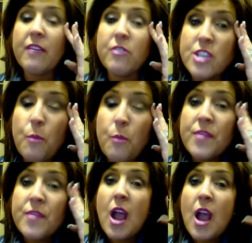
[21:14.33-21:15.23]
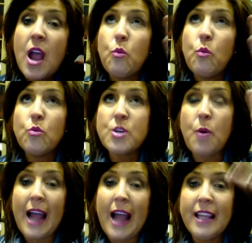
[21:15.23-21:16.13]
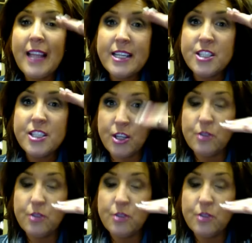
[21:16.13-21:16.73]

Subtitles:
So I like to use,